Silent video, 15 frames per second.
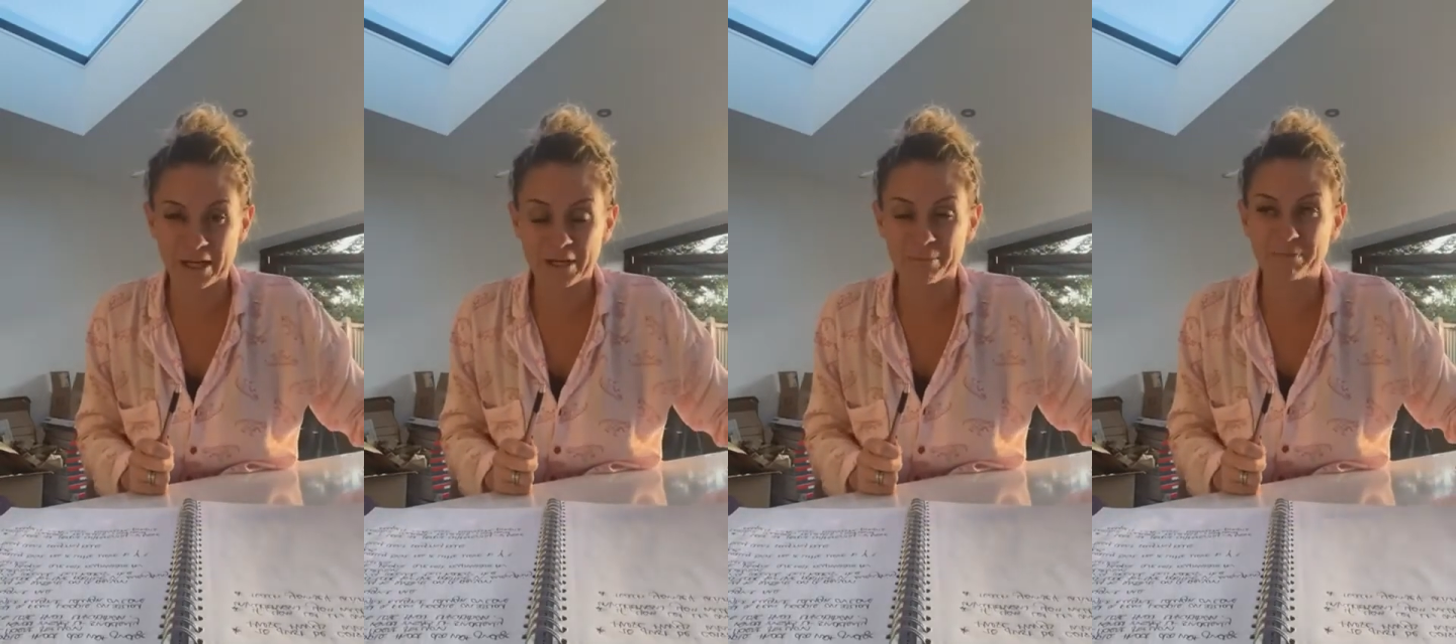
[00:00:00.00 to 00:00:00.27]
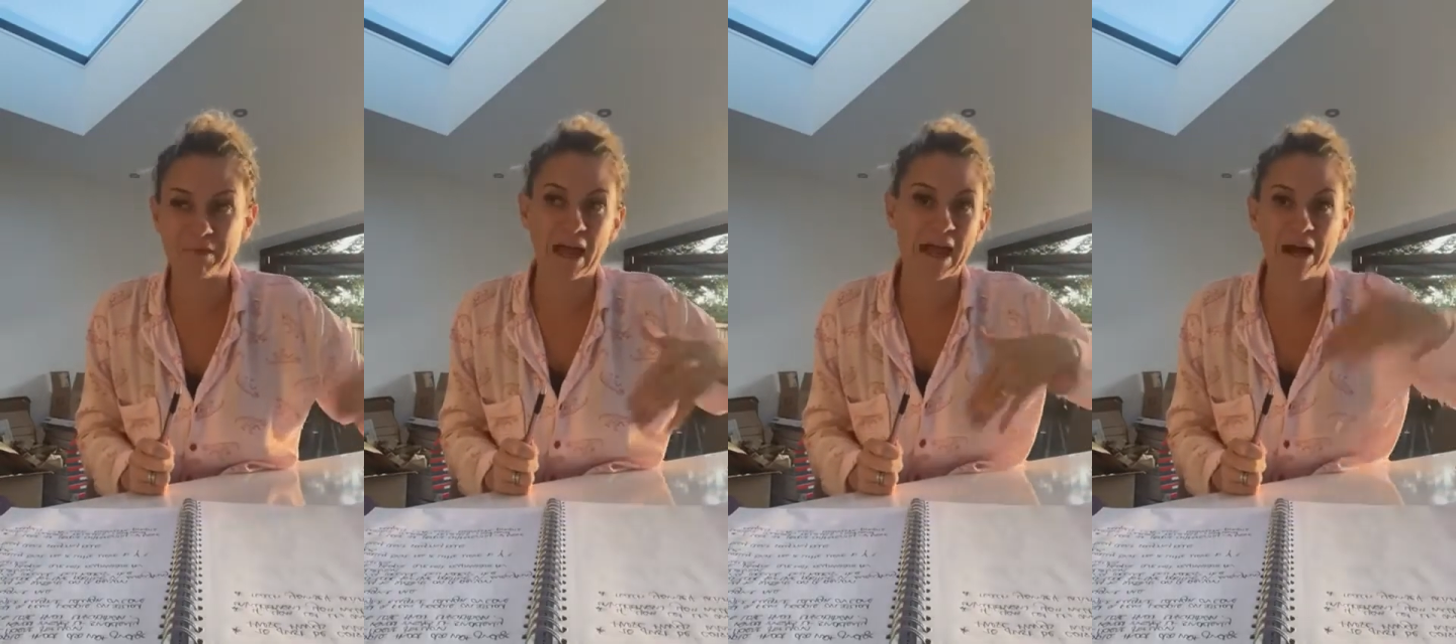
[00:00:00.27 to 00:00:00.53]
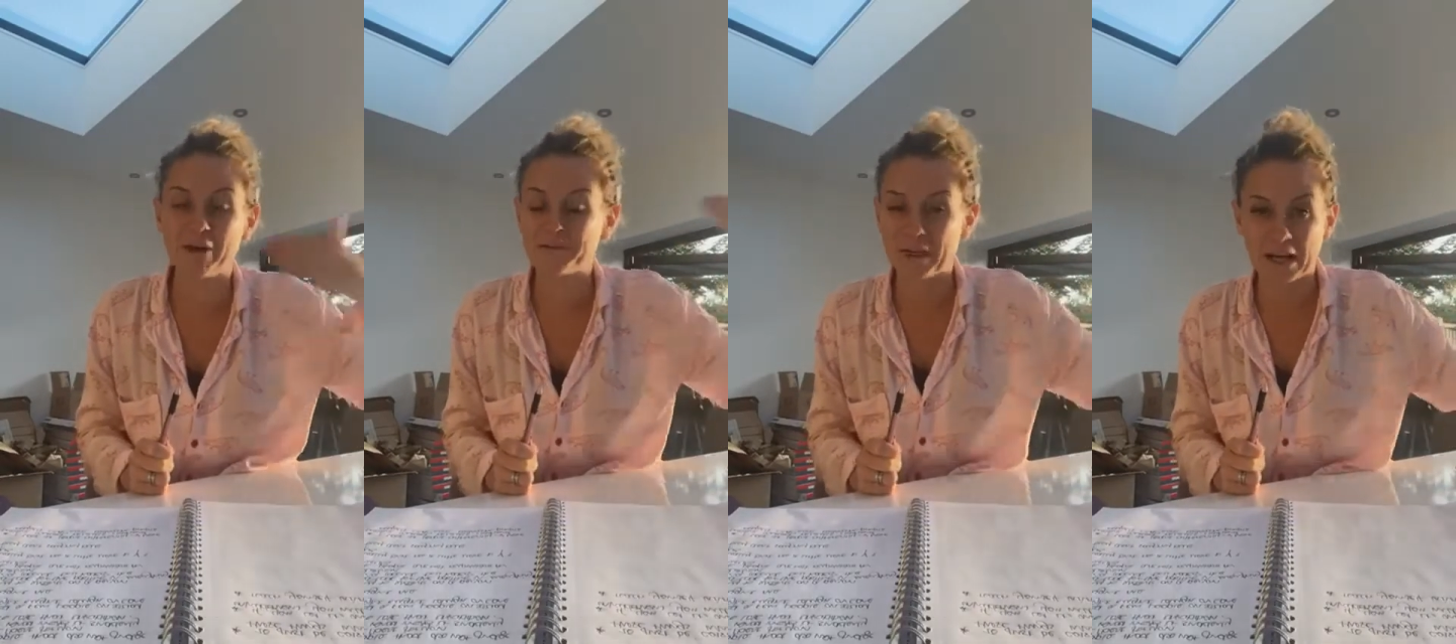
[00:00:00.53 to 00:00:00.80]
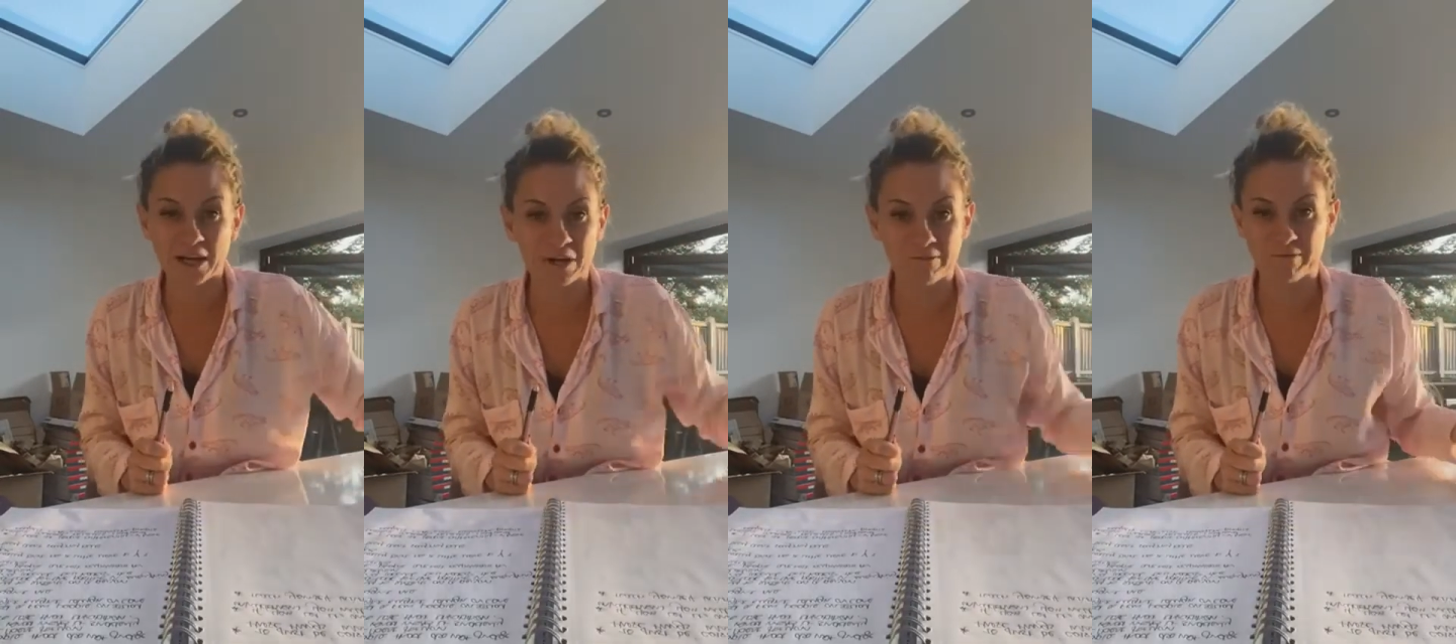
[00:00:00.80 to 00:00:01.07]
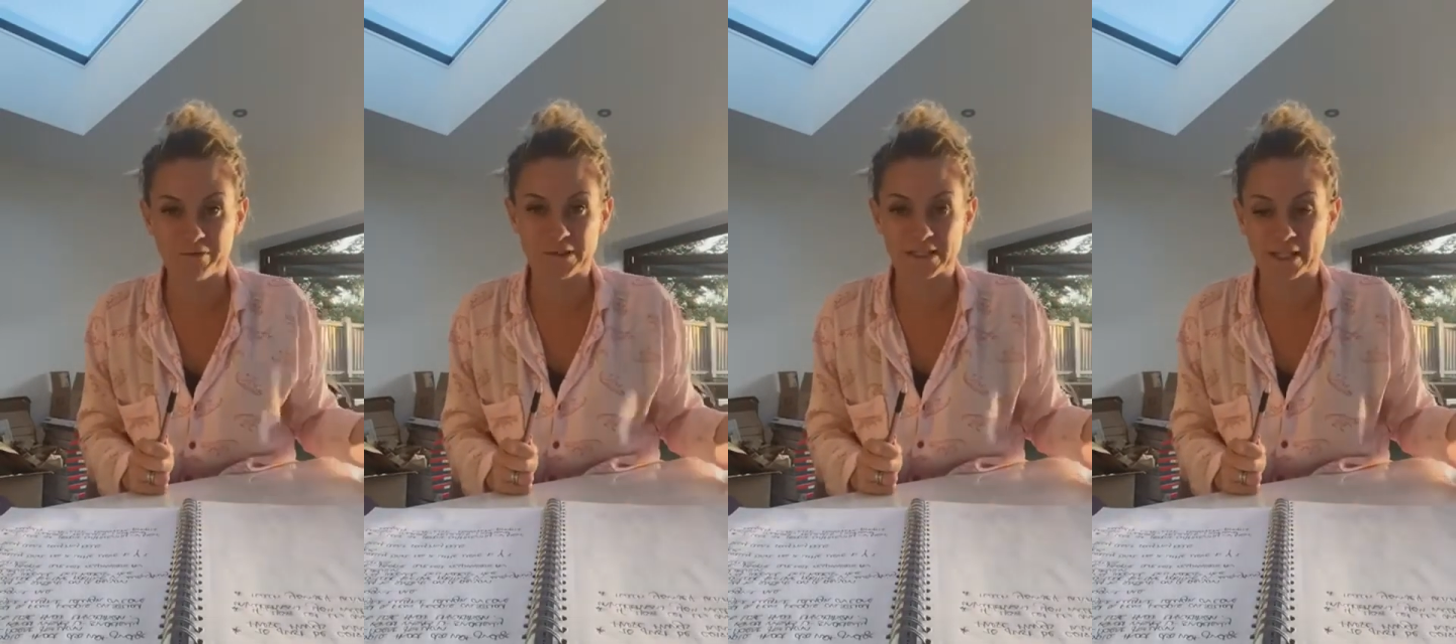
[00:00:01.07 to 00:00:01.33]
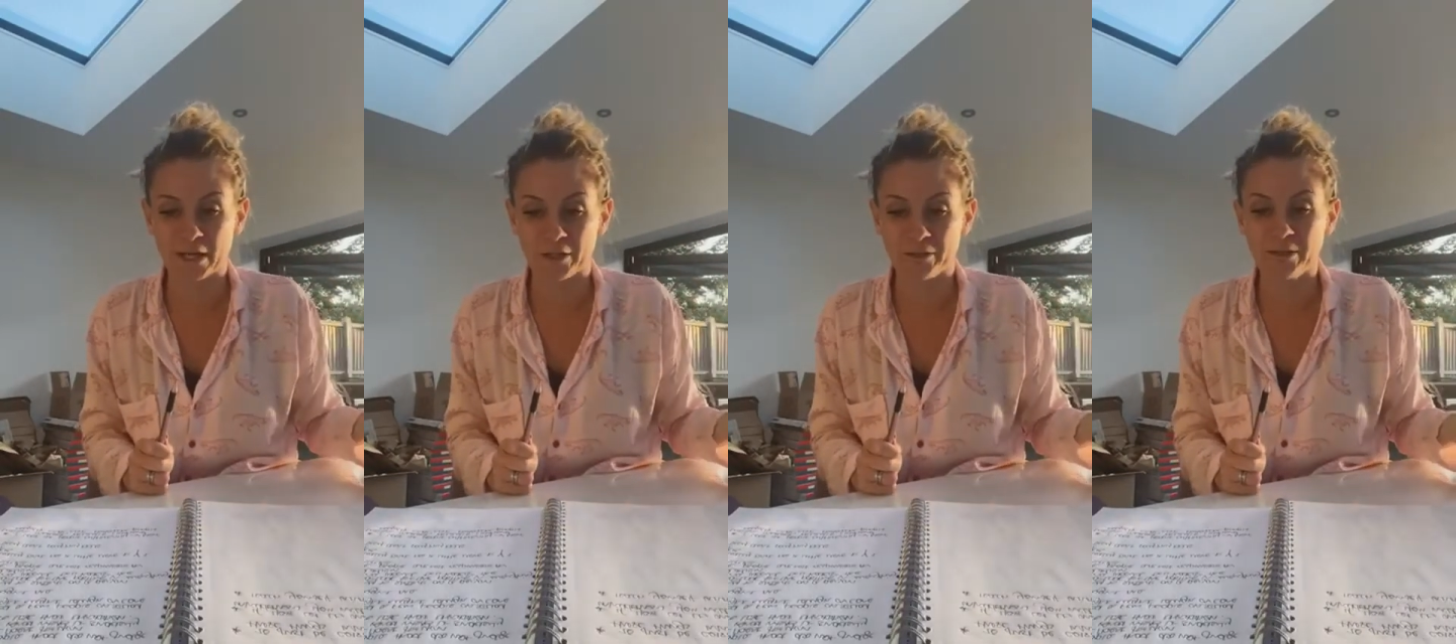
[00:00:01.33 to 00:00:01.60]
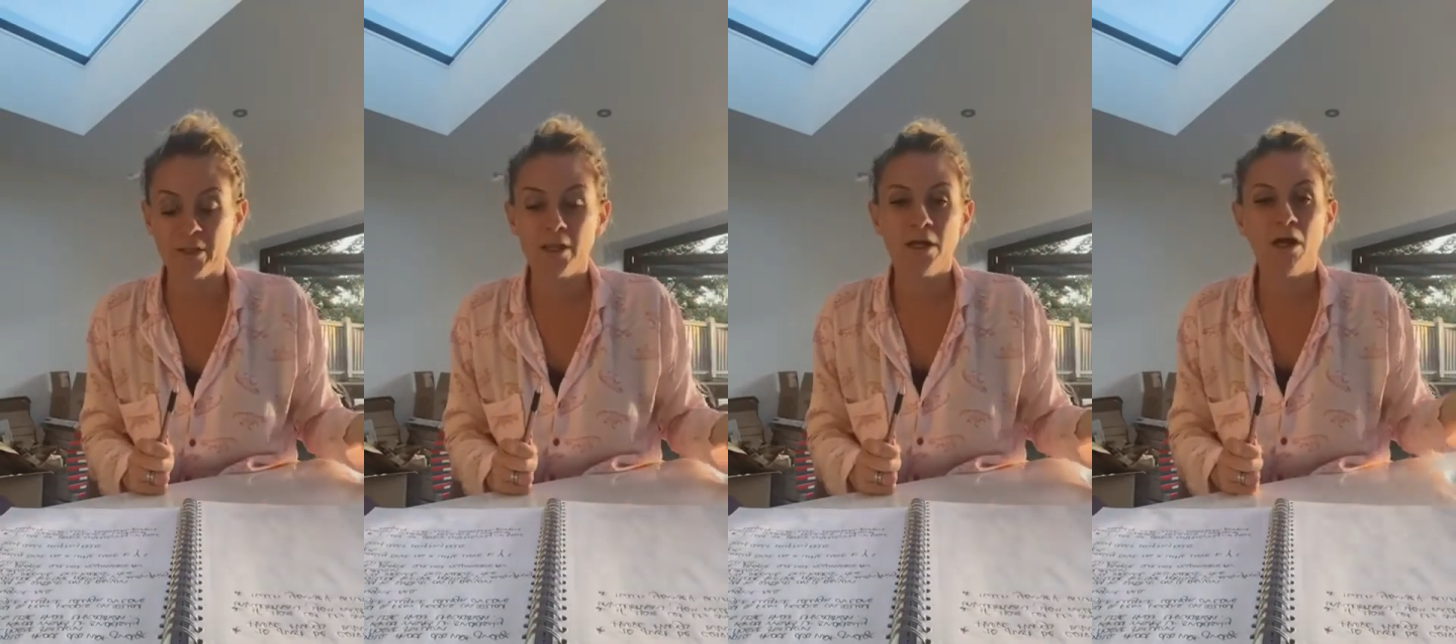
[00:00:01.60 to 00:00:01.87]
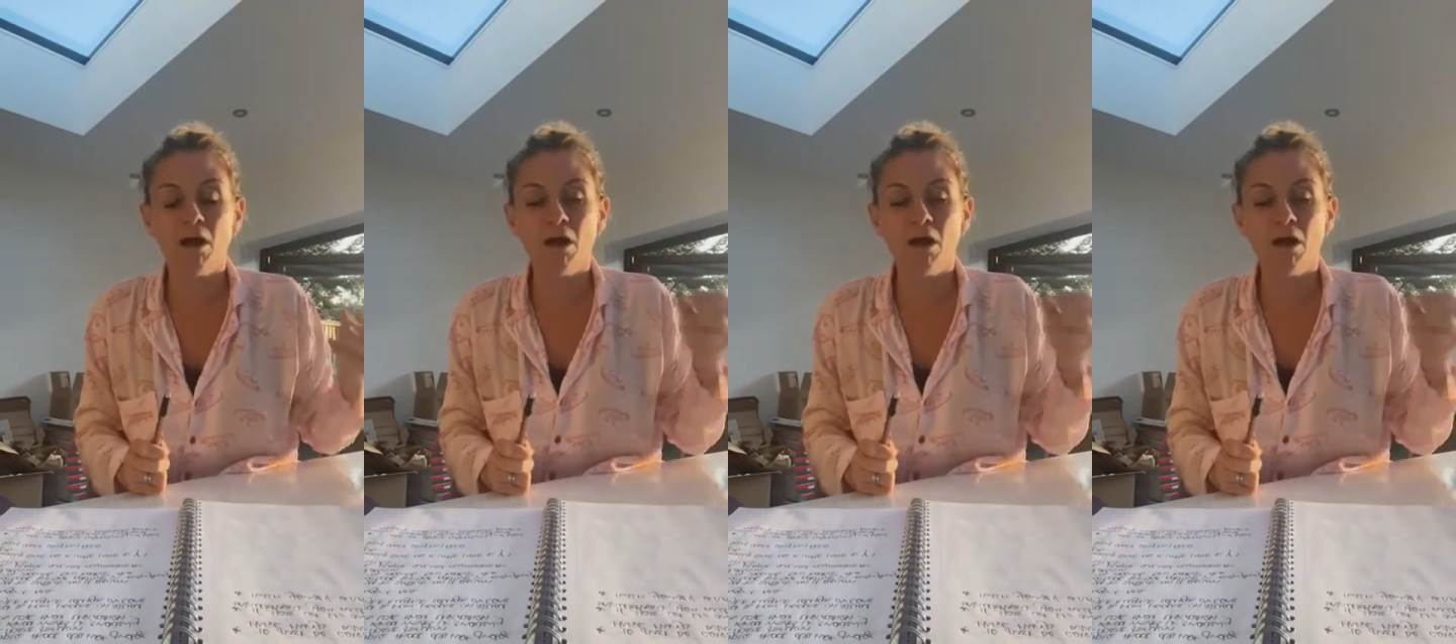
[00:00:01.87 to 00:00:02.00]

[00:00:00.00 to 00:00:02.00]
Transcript: out of that comfort zone,